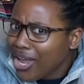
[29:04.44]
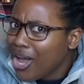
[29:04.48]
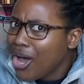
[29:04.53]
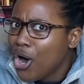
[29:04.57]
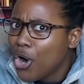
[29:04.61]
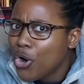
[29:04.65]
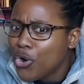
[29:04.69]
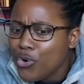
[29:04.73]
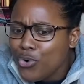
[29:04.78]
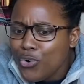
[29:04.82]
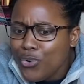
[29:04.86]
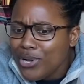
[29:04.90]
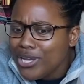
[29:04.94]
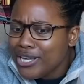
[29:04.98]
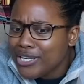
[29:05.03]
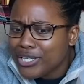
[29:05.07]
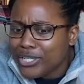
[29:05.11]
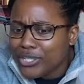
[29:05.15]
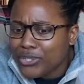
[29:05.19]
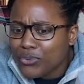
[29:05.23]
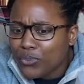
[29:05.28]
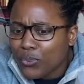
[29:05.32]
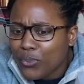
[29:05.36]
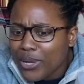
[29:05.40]
Who
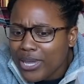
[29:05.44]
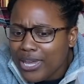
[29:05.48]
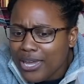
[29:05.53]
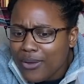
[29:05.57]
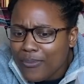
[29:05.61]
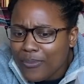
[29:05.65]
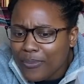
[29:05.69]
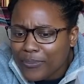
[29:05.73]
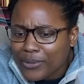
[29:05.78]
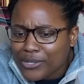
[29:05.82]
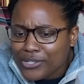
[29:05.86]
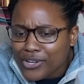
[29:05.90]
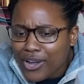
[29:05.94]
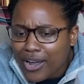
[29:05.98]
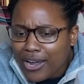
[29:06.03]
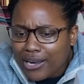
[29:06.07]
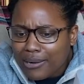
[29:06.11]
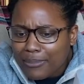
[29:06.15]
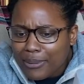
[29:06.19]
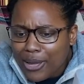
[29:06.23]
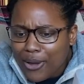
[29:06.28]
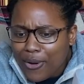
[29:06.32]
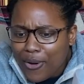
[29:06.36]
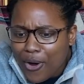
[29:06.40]
is we when we're talking
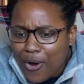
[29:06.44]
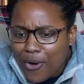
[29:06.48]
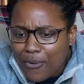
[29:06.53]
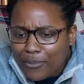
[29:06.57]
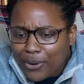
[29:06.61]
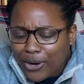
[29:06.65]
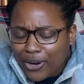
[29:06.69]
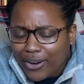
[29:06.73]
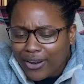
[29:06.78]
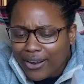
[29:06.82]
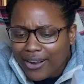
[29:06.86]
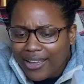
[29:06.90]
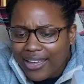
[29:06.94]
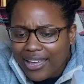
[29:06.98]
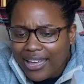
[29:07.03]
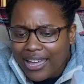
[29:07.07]
about Homer?